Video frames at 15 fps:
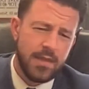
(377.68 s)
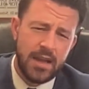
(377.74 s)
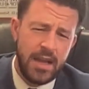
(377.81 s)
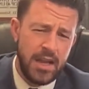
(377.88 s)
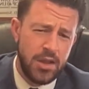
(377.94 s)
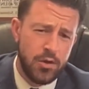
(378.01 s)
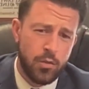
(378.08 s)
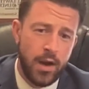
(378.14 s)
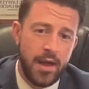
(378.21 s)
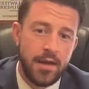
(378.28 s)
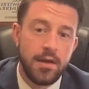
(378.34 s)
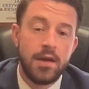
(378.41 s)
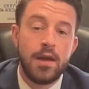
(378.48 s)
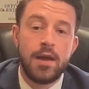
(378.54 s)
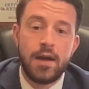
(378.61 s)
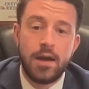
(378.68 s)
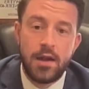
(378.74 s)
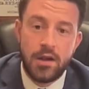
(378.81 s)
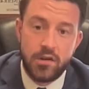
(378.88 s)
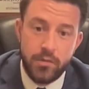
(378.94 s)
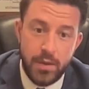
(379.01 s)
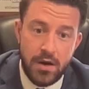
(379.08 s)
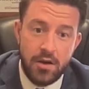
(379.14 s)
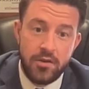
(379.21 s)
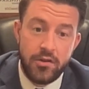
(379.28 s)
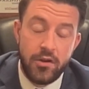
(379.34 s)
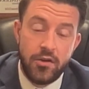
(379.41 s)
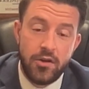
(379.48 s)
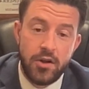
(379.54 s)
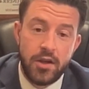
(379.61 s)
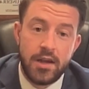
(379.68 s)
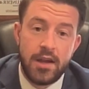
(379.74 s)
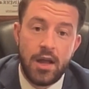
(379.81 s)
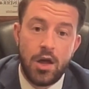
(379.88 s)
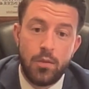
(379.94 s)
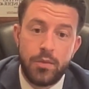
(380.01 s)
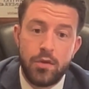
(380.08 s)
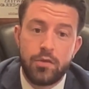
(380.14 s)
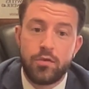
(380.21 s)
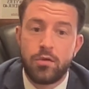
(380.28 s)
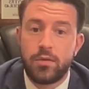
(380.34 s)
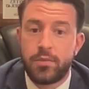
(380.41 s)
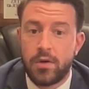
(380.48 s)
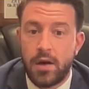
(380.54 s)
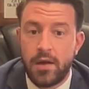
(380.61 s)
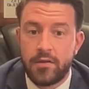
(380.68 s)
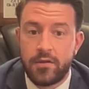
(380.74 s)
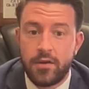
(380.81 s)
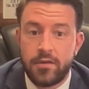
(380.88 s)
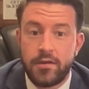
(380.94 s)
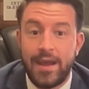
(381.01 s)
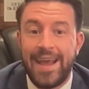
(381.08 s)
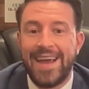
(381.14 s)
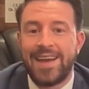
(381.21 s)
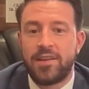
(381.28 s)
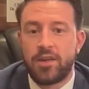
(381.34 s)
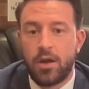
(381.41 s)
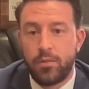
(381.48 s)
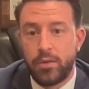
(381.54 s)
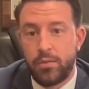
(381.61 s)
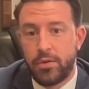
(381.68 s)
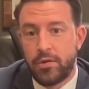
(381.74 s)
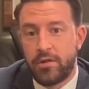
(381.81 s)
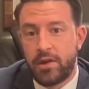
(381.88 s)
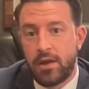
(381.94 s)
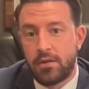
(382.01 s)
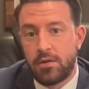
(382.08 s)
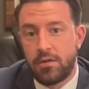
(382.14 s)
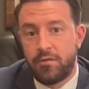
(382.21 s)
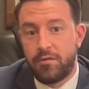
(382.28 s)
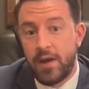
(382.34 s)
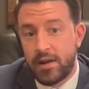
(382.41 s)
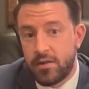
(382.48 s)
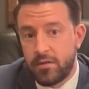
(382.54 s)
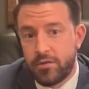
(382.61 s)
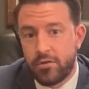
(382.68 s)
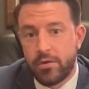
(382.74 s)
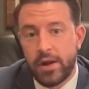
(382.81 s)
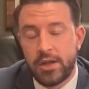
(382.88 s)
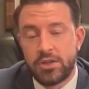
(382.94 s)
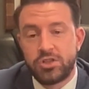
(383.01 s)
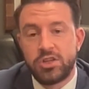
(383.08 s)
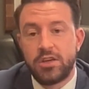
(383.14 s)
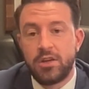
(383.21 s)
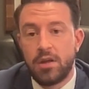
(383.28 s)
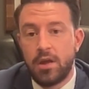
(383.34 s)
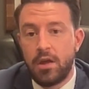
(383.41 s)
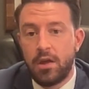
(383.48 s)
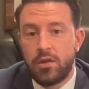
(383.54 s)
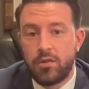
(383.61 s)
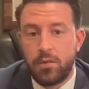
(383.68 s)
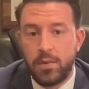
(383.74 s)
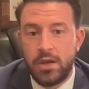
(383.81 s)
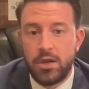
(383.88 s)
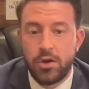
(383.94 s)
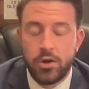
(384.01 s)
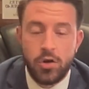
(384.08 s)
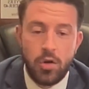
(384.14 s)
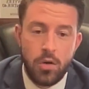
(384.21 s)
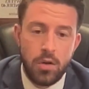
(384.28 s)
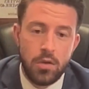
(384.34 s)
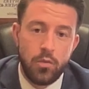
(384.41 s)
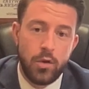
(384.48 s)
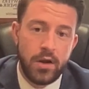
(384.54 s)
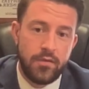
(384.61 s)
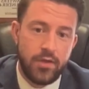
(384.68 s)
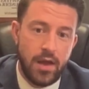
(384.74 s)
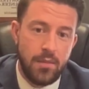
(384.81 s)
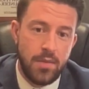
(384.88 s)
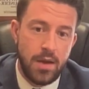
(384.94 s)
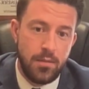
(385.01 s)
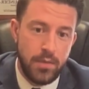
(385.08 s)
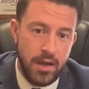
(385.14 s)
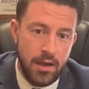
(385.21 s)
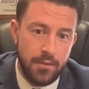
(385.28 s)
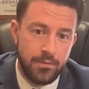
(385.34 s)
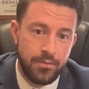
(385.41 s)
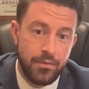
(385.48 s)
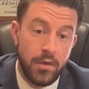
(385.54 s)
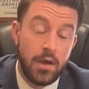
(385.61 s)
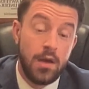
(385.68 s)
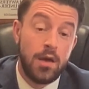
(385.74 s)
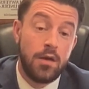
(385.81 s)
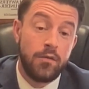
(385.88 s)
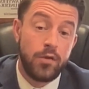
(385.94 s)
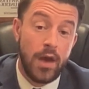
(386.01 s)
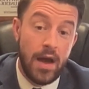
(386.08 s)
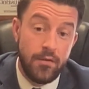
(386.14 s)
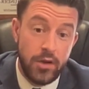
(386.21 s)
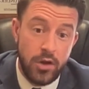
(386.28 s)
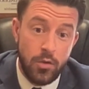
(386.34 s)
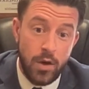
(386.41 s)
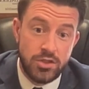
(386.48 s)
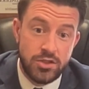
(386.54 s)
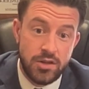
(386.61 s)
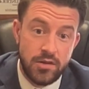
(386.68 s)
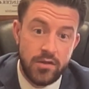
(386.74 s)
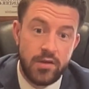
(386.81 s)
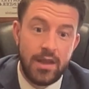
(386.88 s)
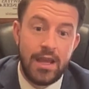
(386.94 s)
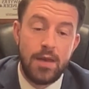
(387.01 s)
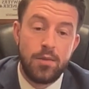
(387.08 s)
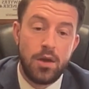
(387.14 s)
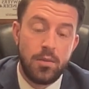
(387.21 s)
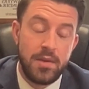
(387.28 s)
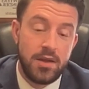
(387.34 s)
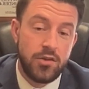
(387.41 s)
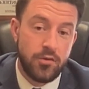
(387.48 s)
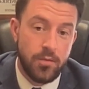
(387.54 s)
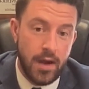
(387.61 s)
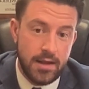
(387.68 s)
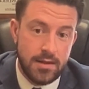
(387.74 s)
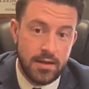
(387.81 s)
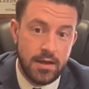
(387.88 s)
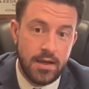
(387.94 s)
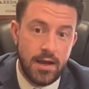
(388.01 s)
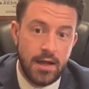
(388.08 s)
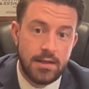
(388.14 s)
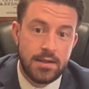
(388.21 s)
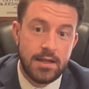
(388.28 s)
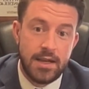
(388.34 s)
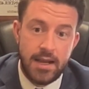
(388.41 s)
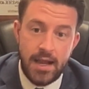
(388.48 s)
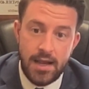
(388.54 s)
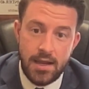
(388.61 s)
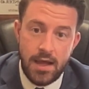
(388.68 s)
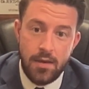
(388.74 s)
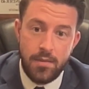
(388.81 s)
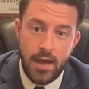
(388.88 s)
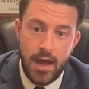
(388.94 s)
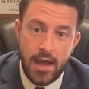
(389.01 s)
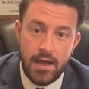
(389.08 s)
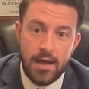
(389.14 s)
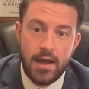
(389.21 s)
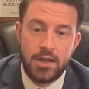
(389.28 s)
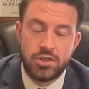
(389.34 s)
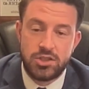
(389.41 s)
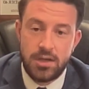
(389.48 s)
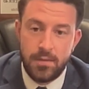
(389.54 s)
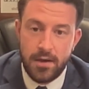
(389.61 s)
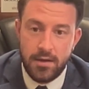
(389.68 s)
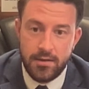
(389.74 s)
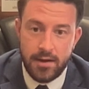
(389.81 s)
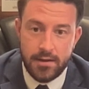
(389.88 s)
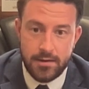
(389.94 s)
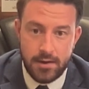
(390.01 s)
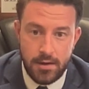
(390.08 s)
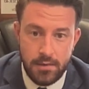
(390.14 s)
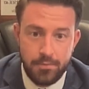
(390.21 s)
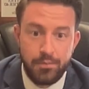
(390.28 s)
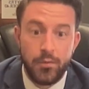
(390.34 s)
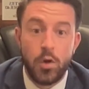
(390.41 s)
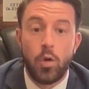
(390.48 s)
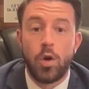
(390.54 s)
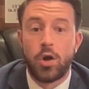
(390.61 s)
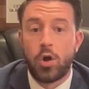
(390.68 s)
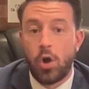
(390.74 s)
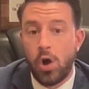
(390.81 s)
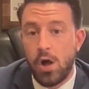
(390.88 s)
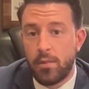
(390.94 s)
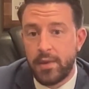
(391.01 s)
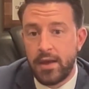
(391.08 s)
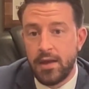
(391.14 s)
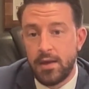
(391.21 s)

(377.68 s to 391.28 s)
Either way, an experienced attorney can help you through the process and help you put together an effective strategy to meet your goal, whatever that may be. If you have any questions, email me directly at litigatema@gmail.com or call me